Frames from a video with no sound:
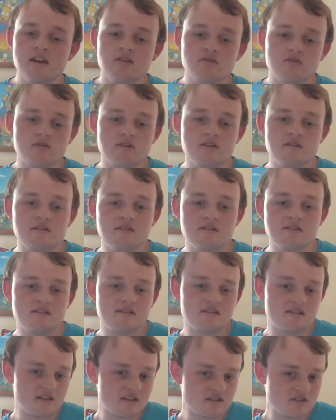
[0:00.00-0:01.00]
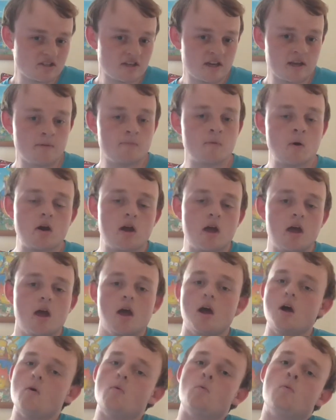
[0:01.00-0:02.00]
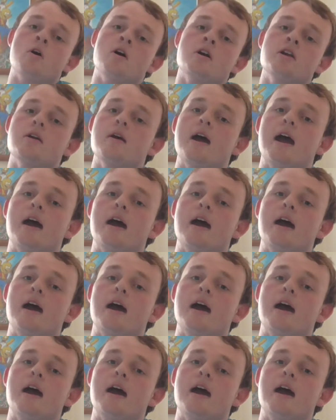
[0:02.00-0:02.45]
entries this year? But what